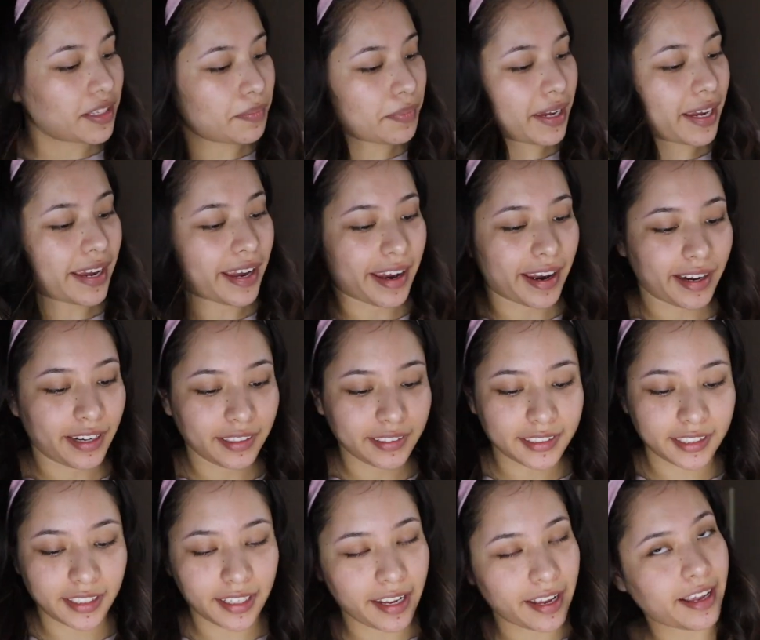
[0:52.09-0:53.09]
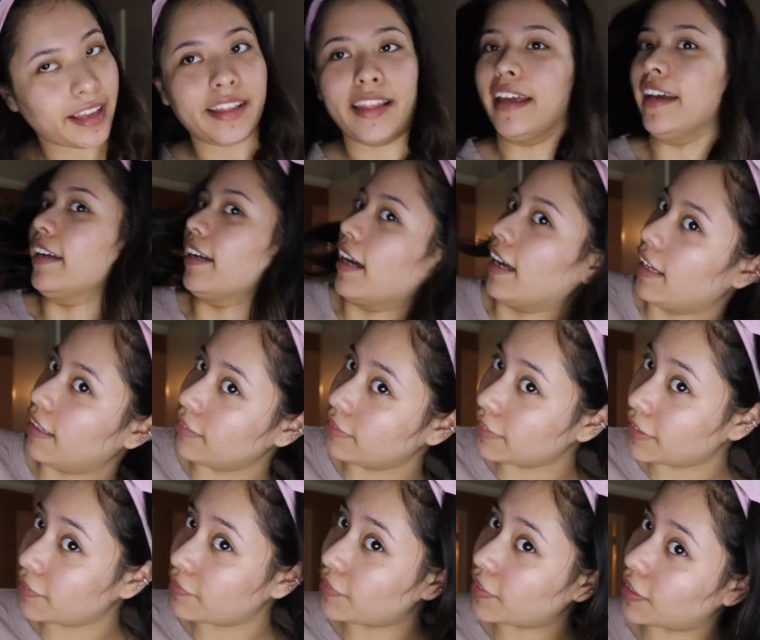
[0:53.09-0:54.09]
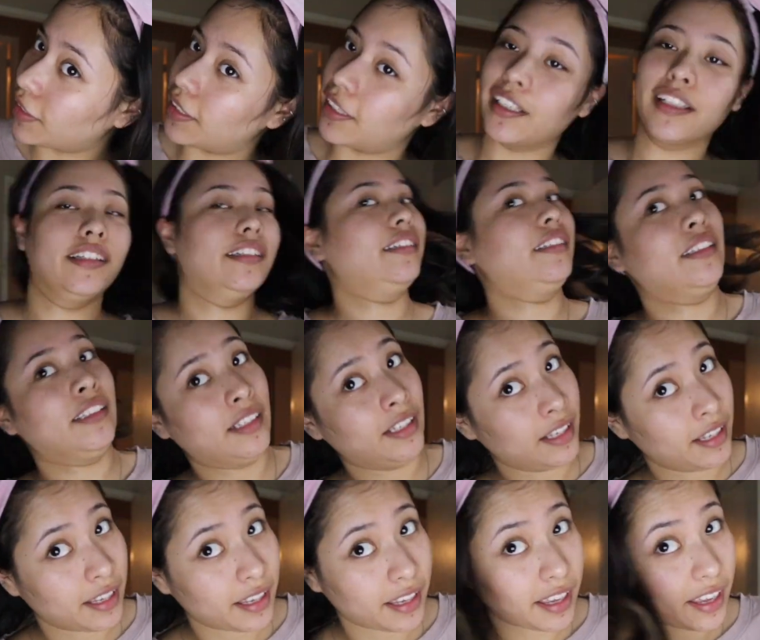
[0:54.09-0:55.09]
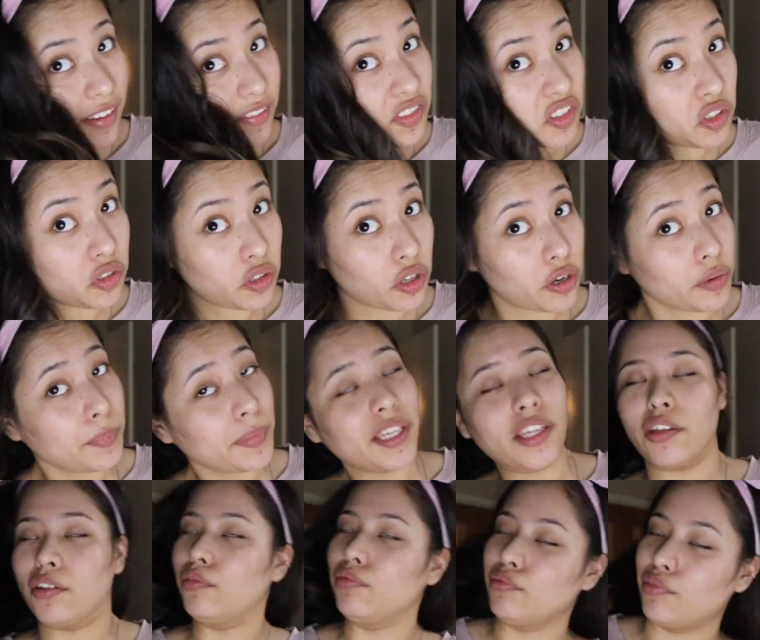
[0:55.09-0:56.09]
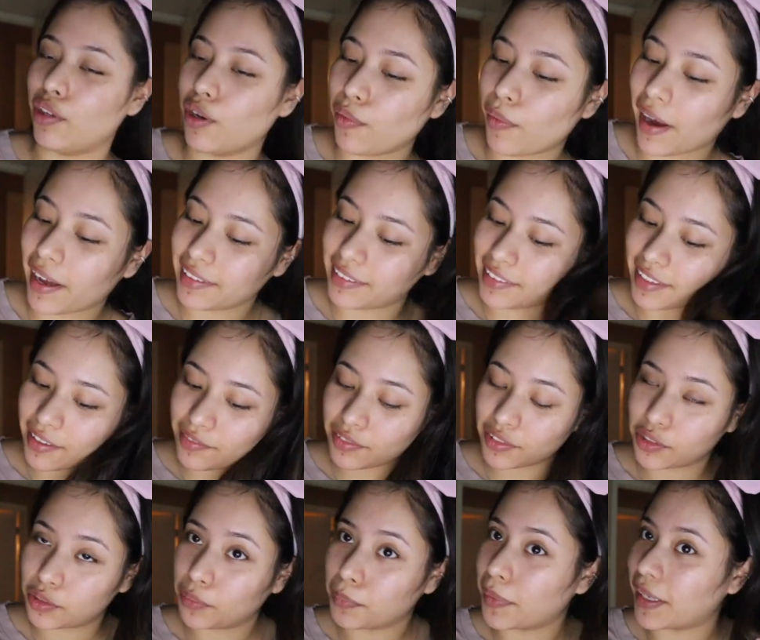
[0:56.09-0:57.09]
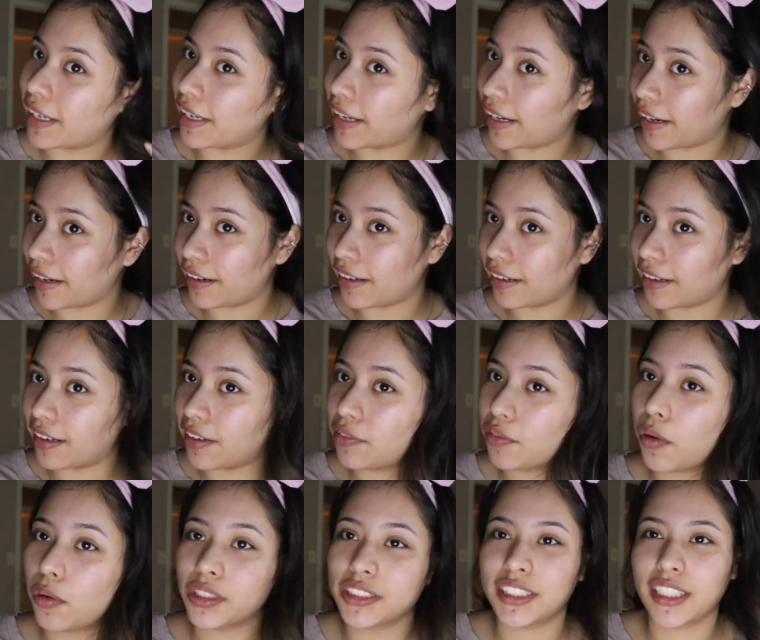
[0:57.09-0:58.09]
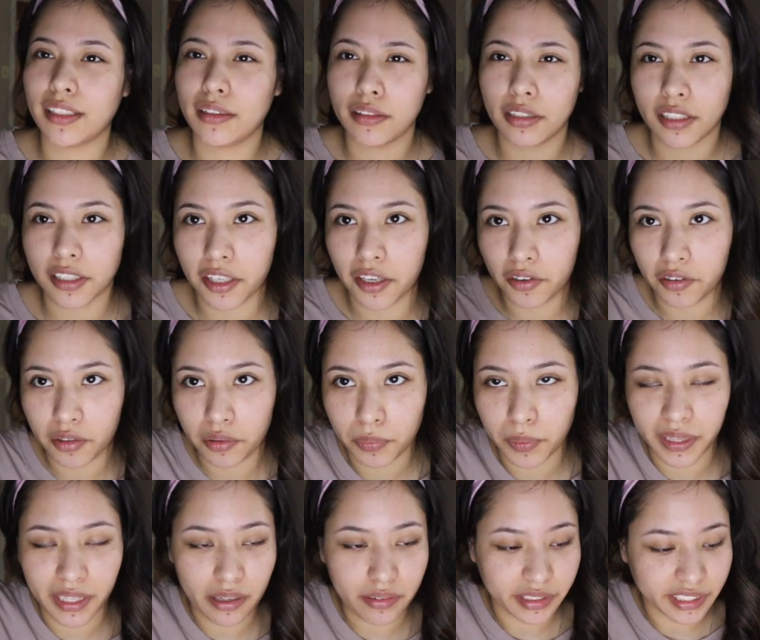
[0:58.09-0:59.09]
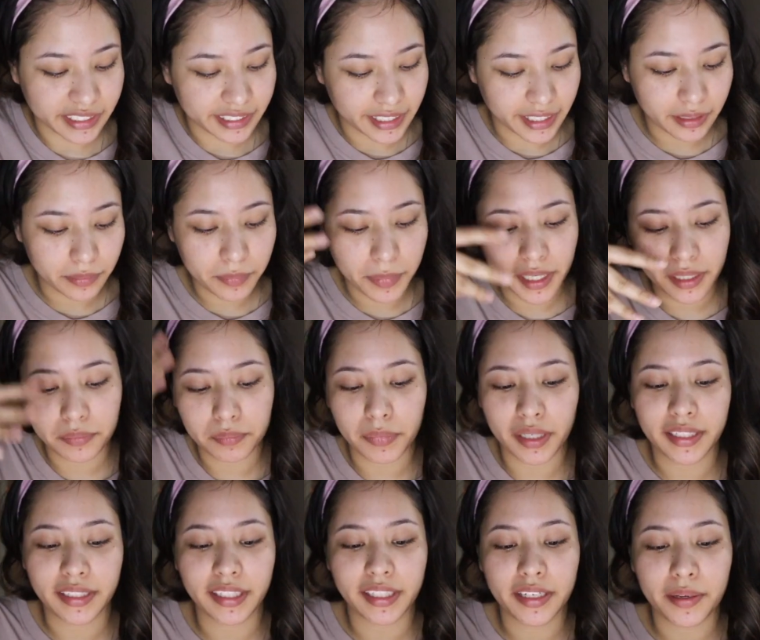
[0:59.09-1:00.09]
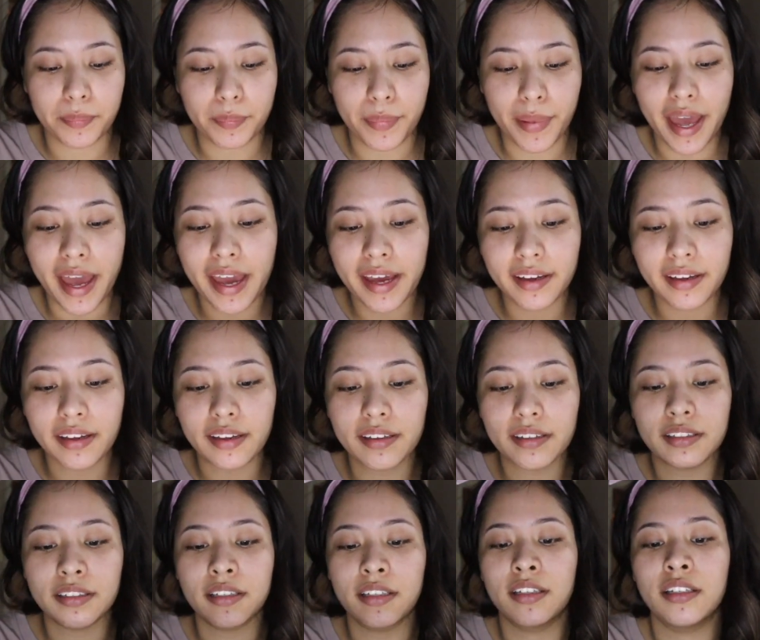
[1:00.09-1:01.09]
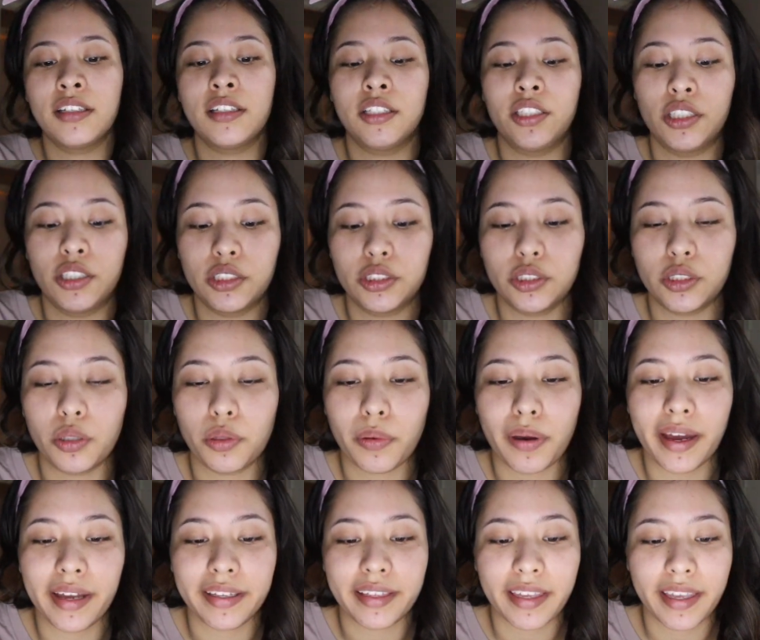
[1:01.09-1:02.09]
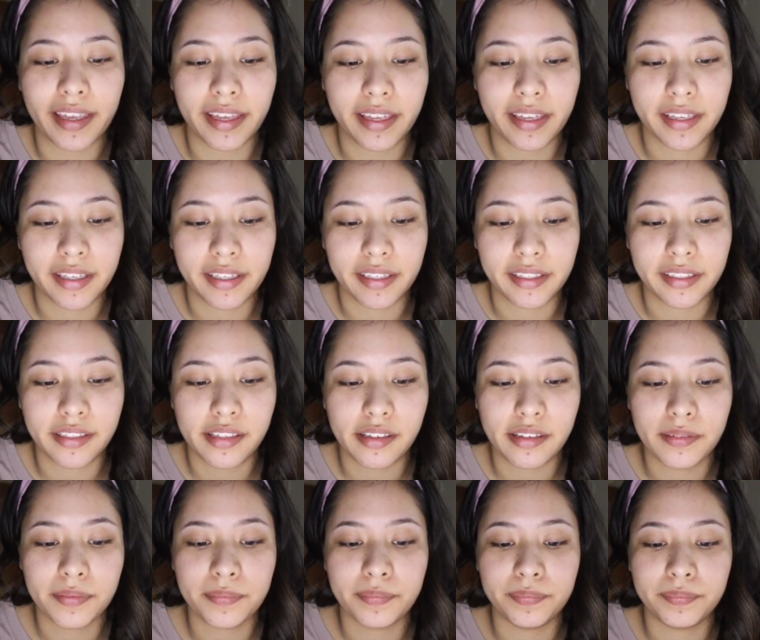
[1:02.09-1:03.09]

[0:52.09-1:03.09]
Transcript: did my hair today. Like, I don't even. If you know me, you know I never do my hair. Of course, it'd look cuter without this headband, but I need it back so I can